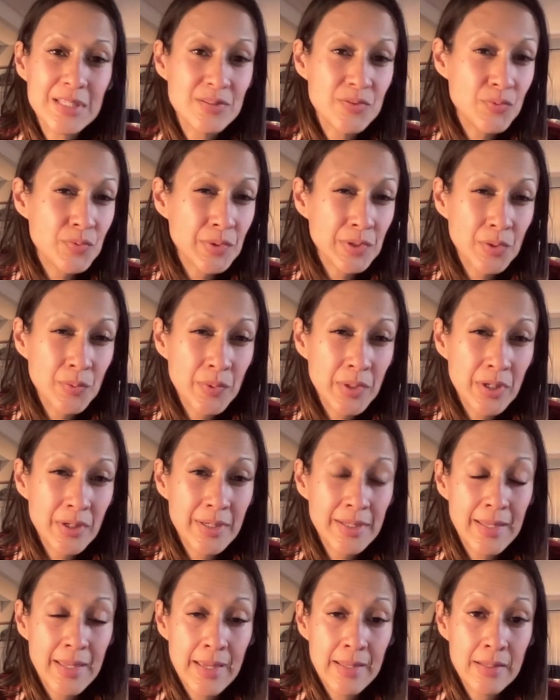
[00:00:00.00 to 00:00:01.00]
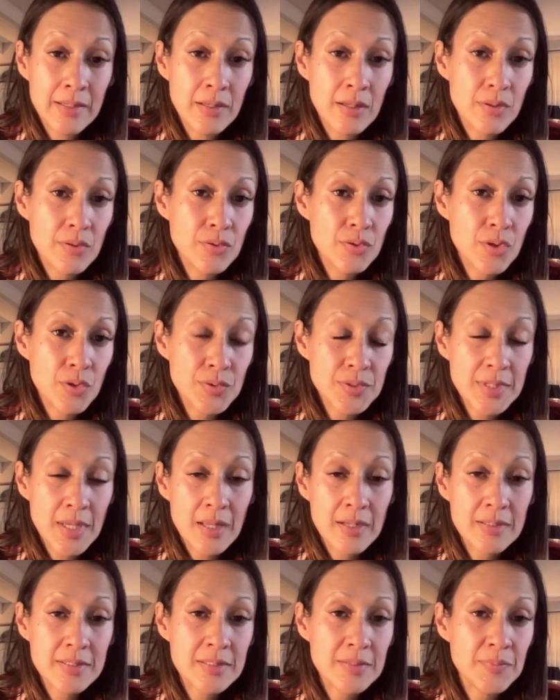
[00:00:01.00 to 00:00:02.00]
It's really weird. Again, those
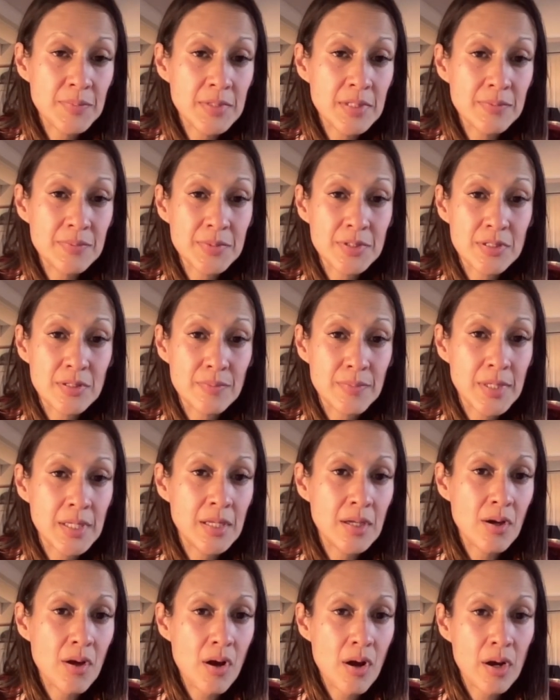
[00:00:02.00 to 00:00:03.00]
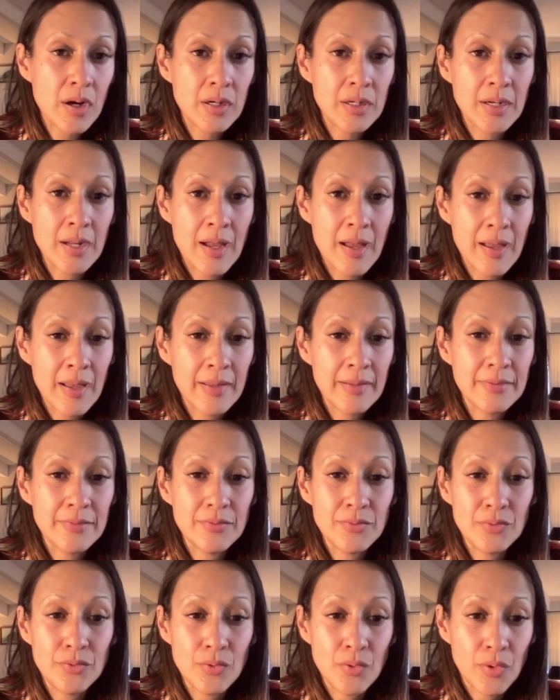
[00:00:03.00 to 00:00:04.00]
kind of symptoms to me are not
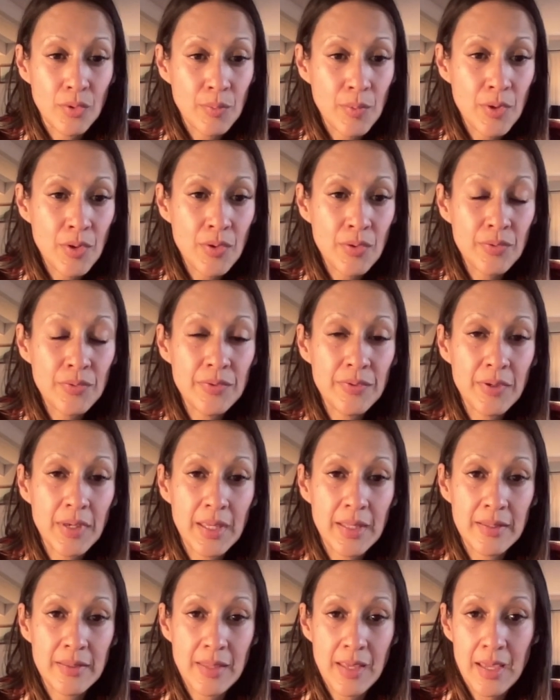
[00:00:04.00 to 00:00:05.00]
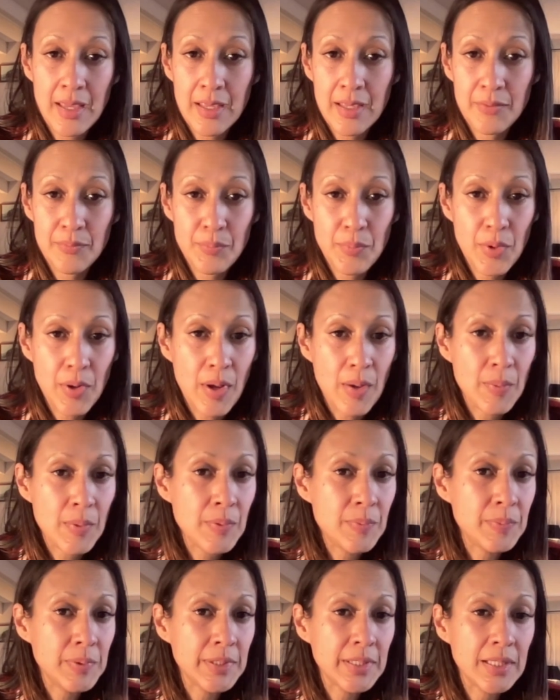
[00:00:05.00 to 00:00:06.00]
normal, and they
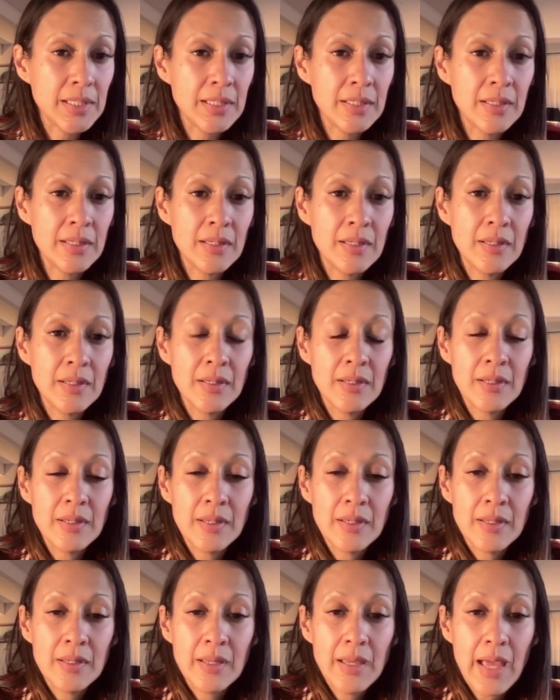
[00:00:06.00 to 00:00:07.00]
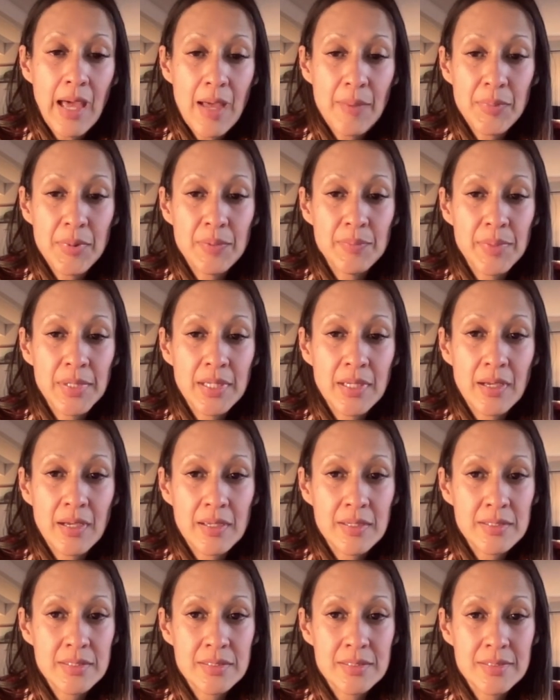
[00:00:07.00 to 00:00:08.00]
probably happen
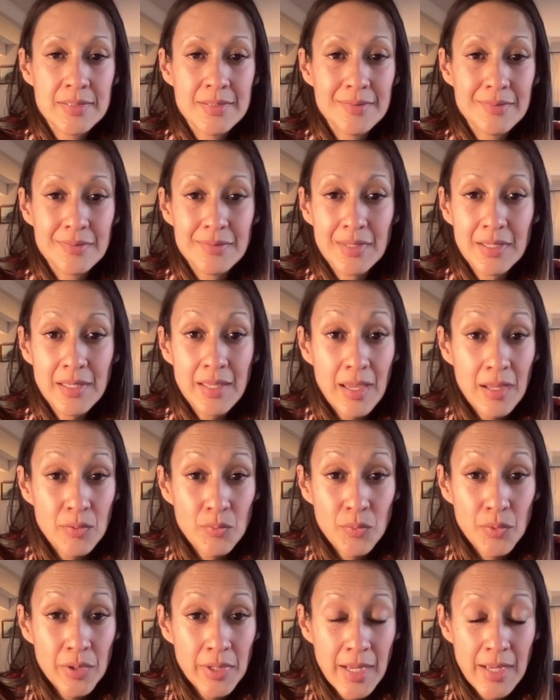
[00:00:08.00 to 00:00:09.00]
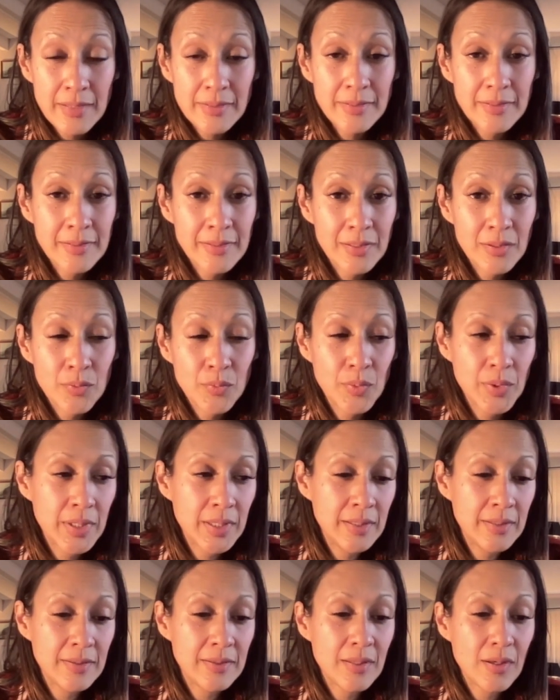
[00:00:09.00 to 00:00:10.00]
because, again, we're not dealing
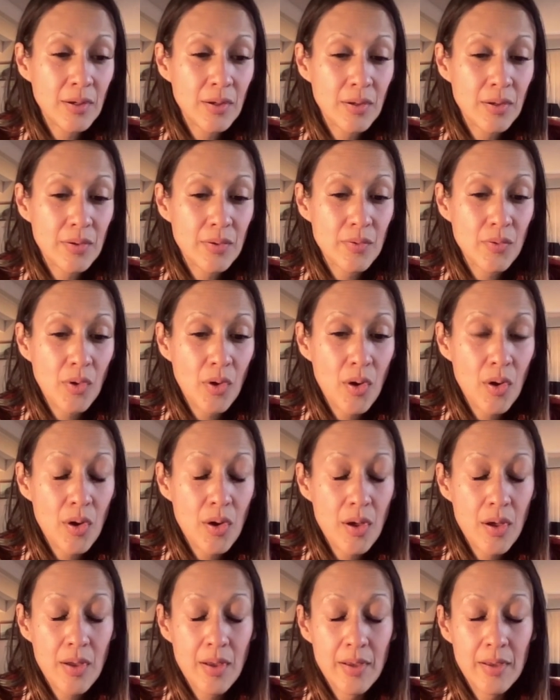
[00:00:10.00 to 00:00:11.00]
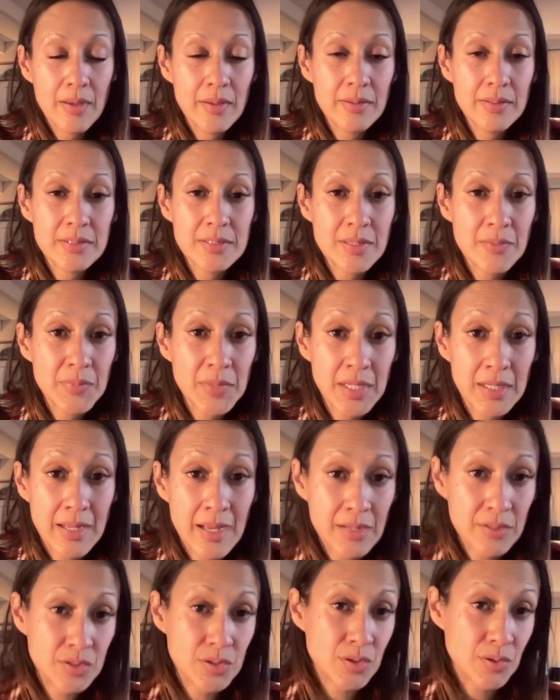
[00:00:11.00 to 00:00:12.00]
with something
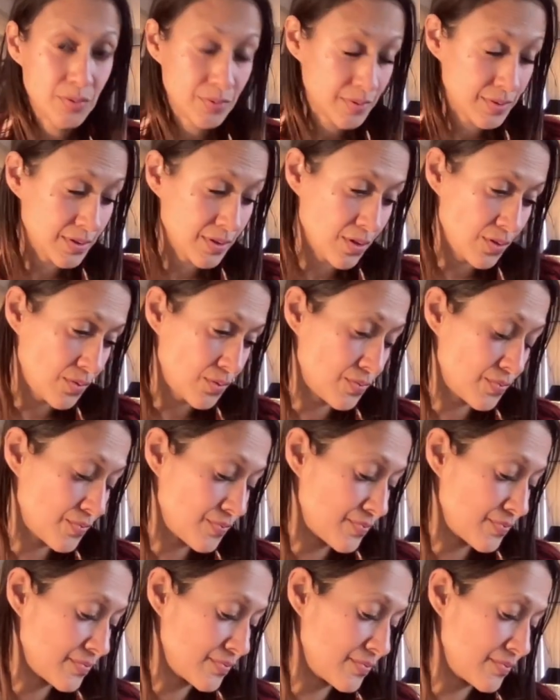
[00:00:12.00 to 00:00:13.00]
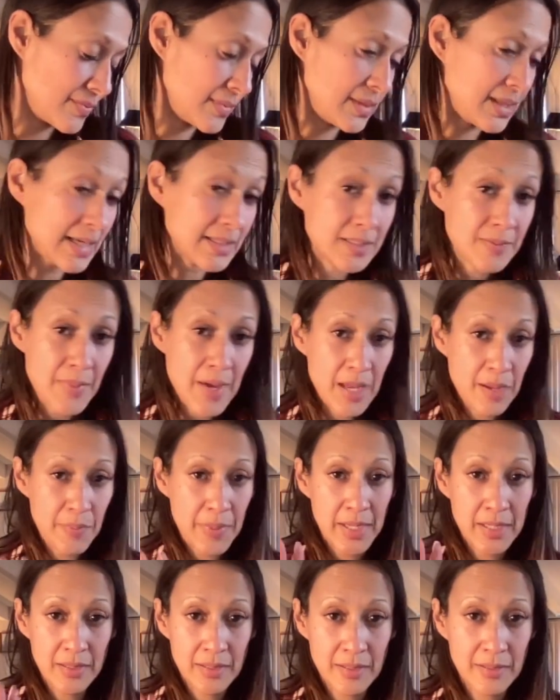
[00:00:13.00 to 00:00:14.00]
natural. So that's my
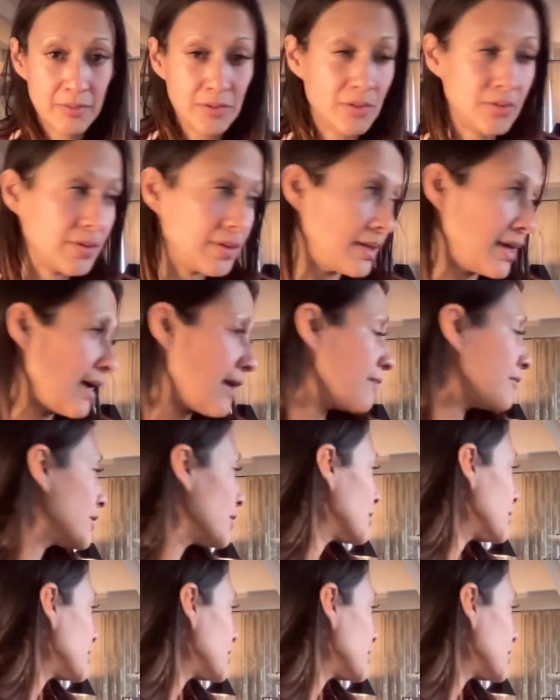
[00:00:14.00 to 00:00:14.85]
opinion. You can have